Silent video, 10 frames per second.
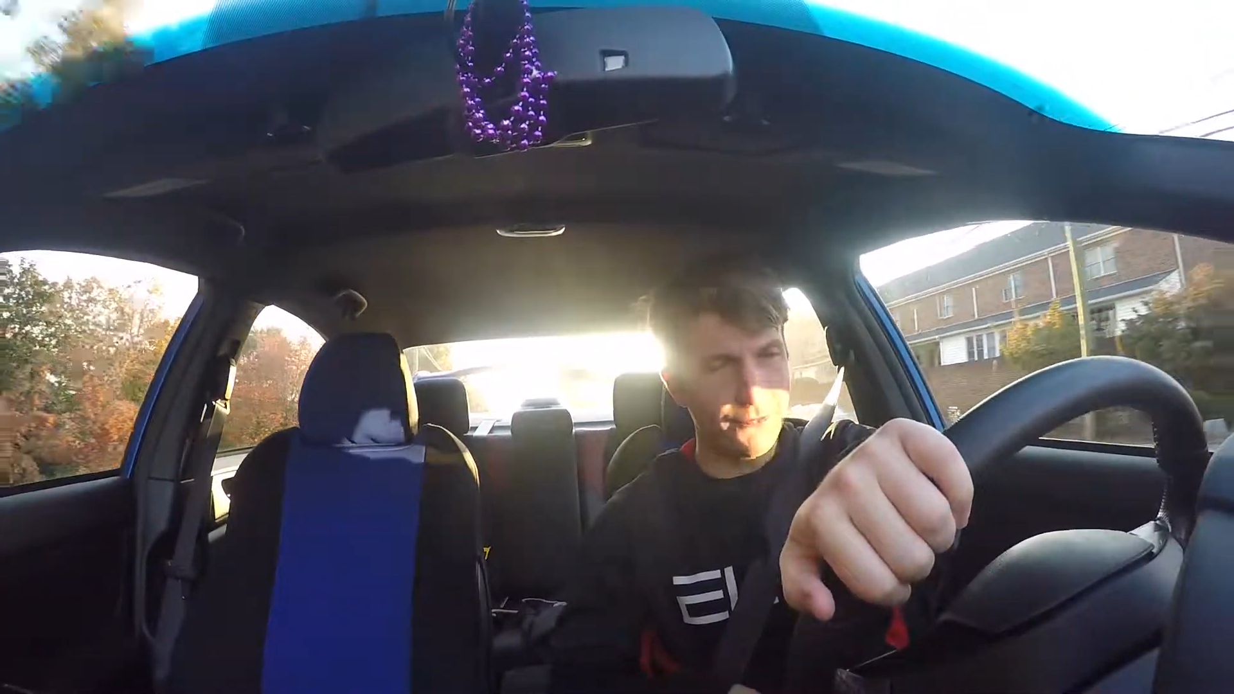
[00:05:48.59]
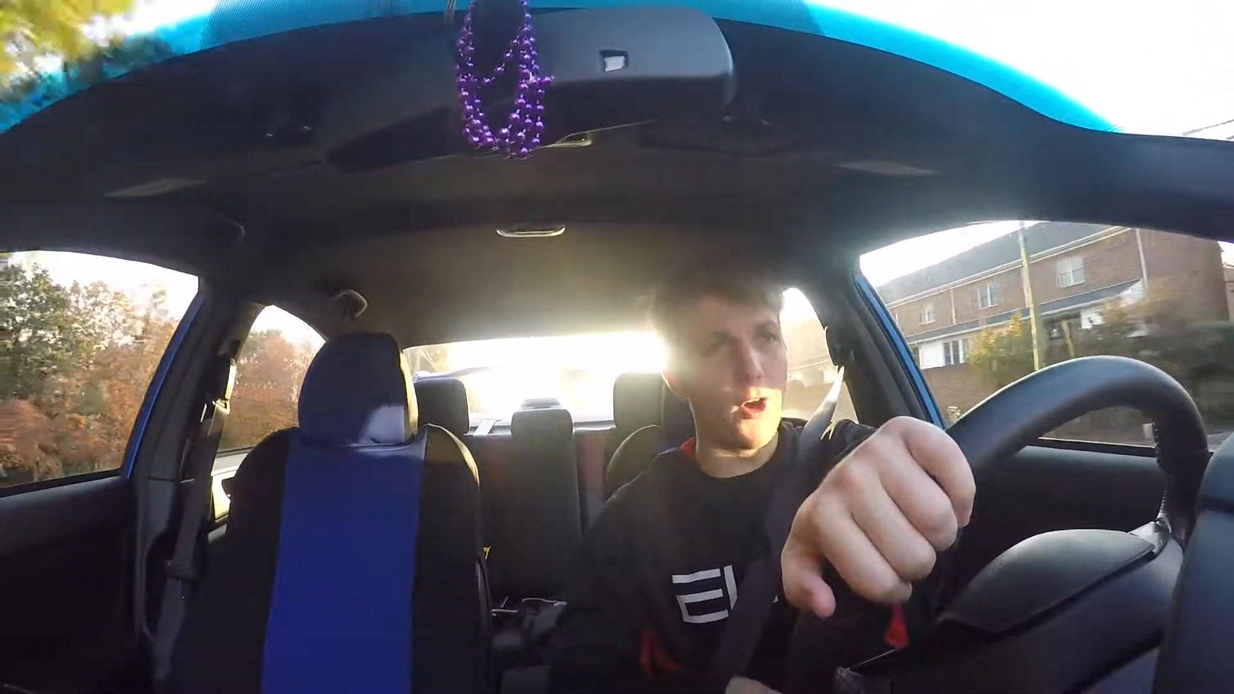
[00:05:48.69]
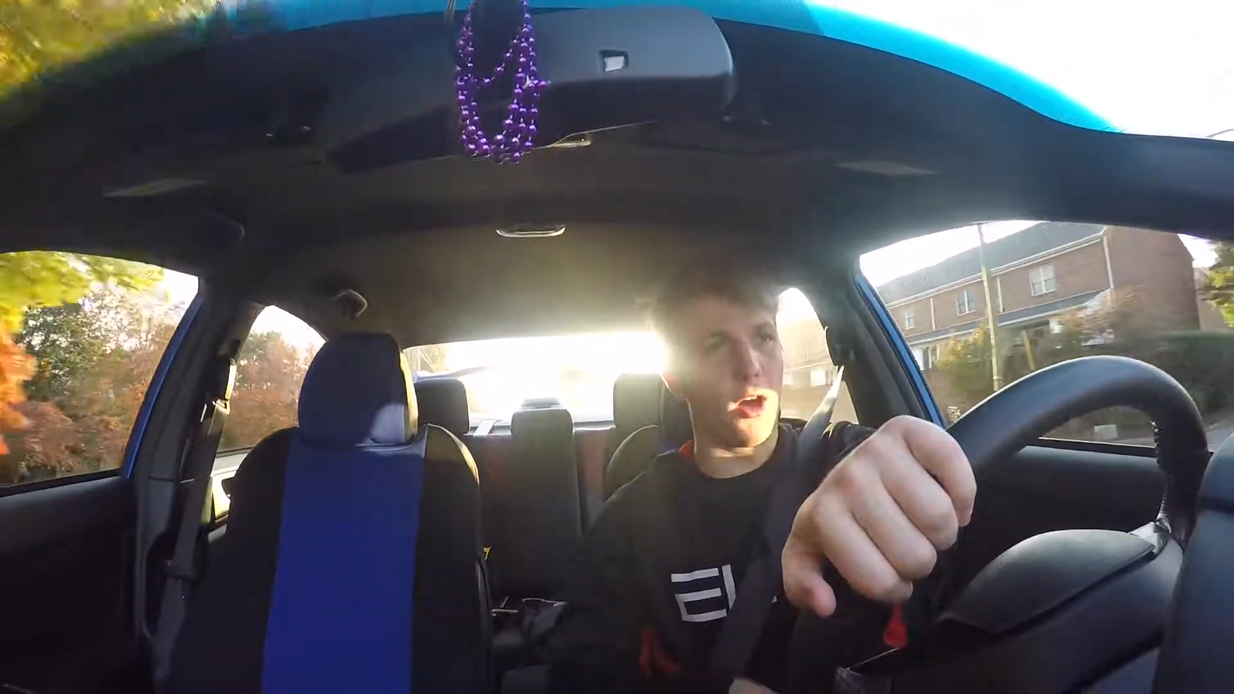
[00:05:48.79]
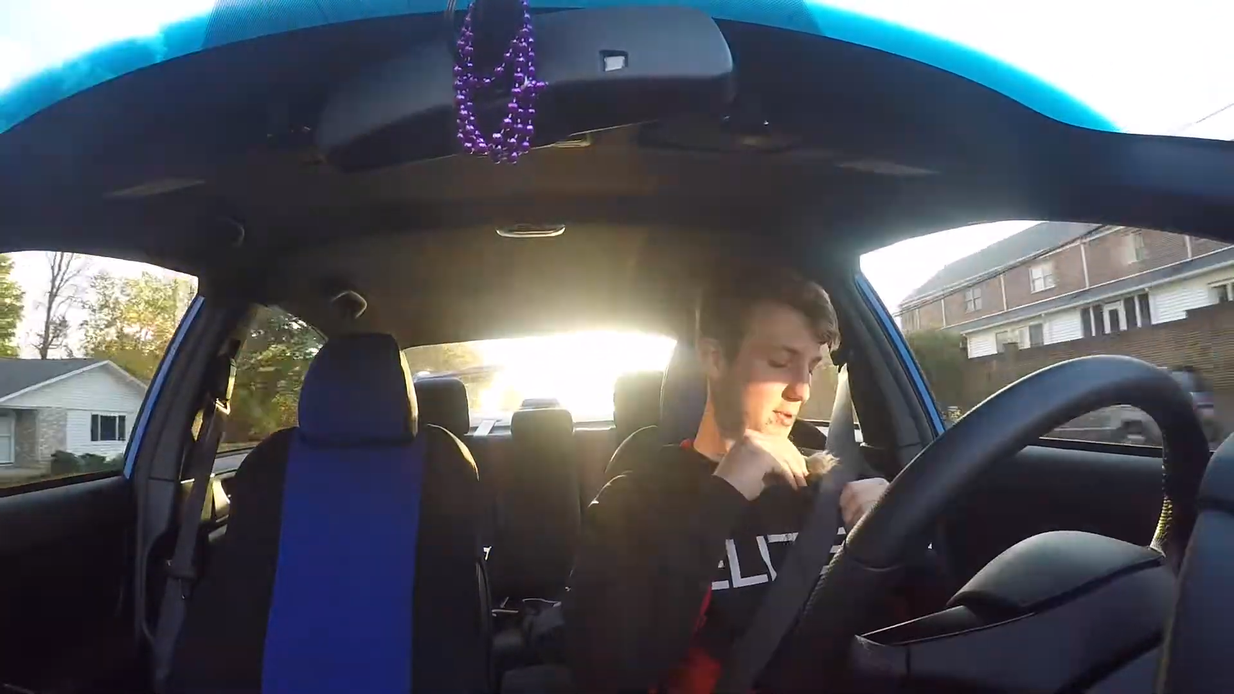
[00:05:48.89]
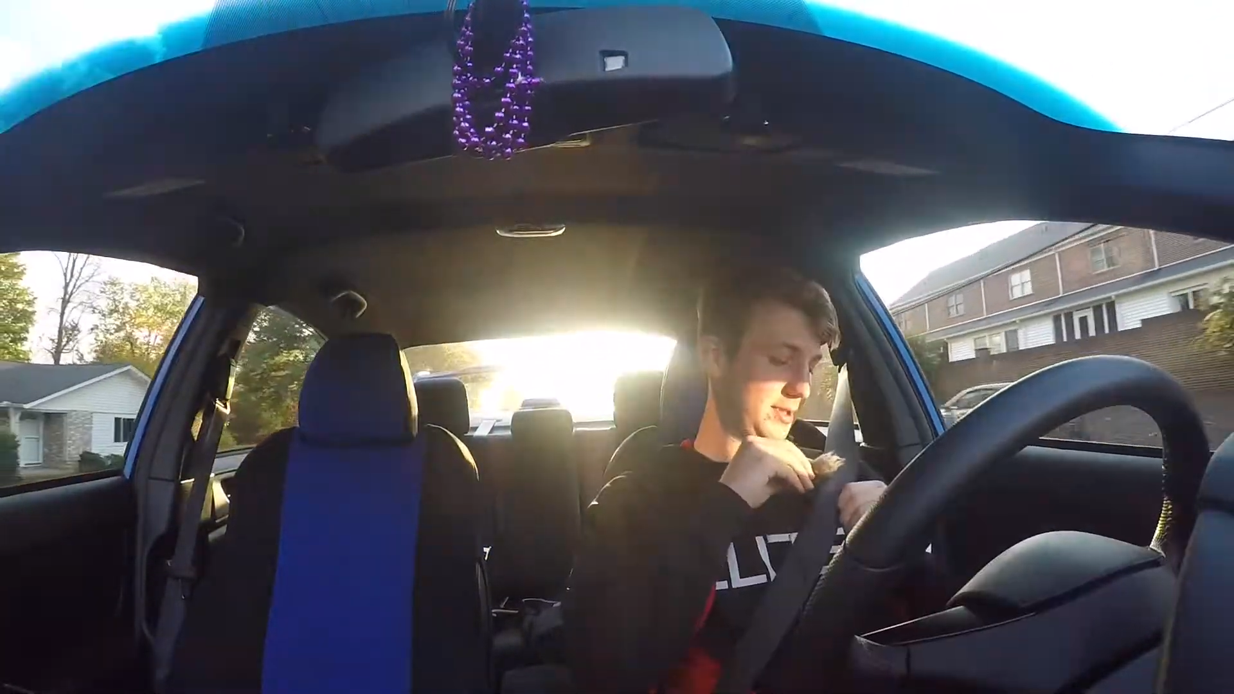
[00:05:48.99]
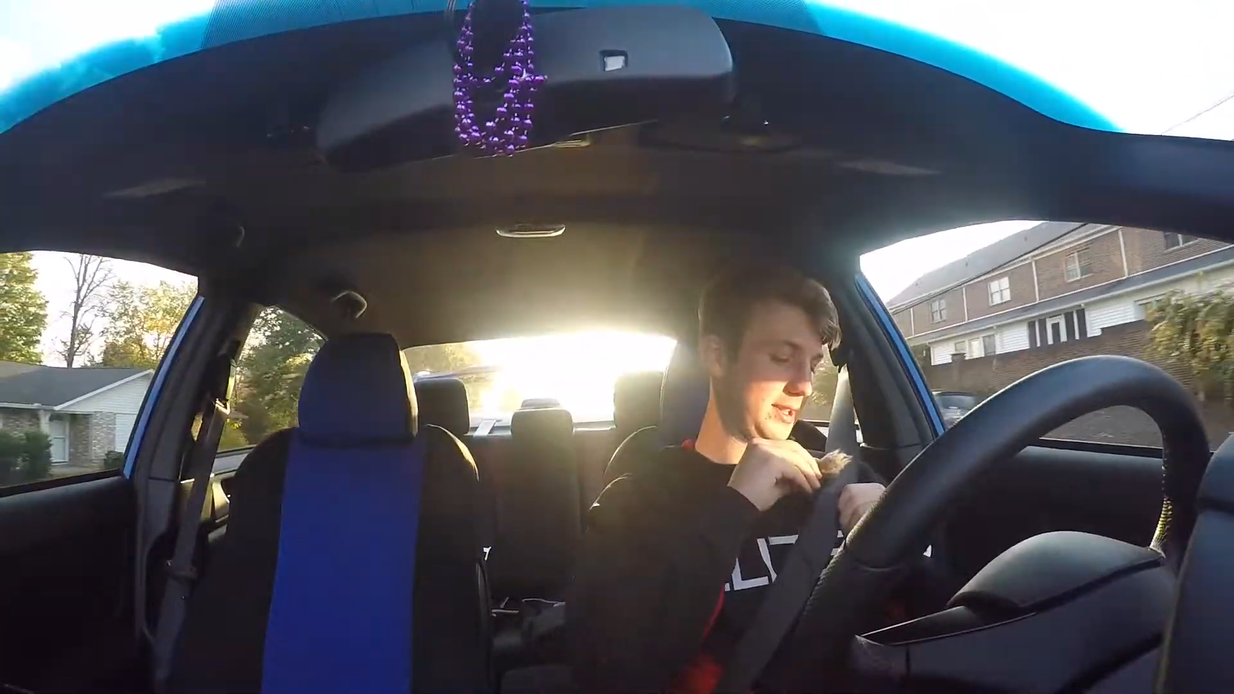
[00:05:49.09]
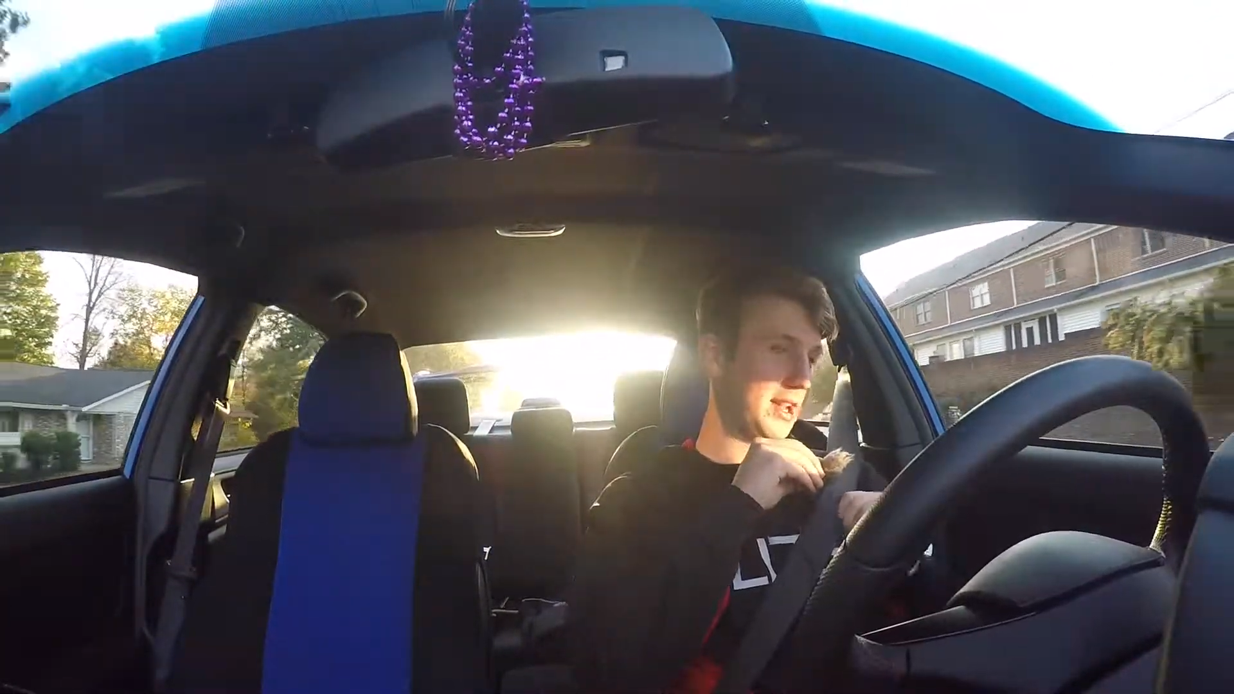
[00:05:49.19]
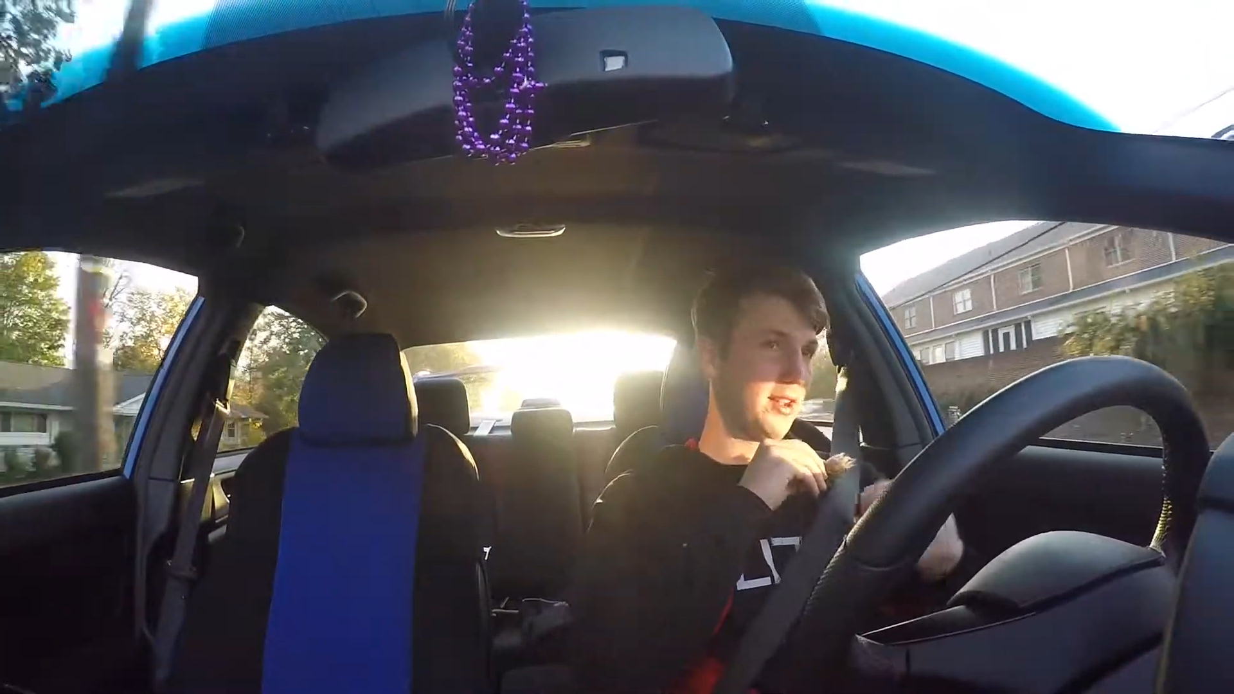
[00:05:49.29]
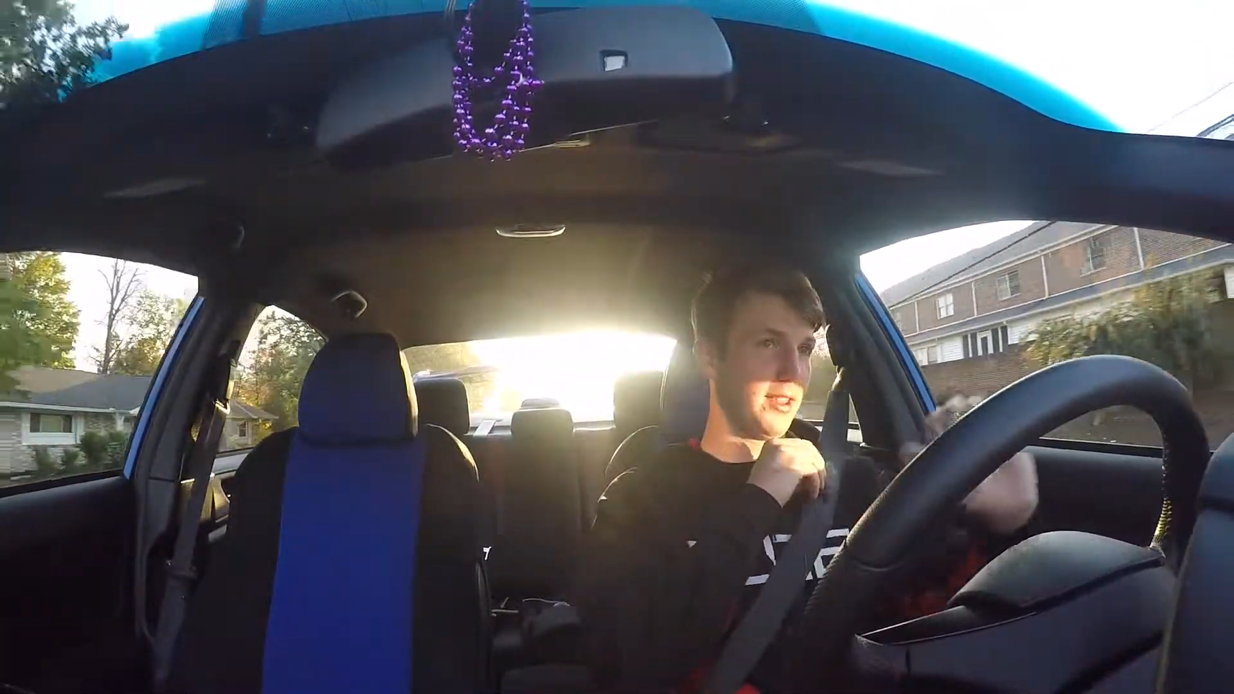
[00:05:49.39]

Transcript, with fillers: Fuck. Stay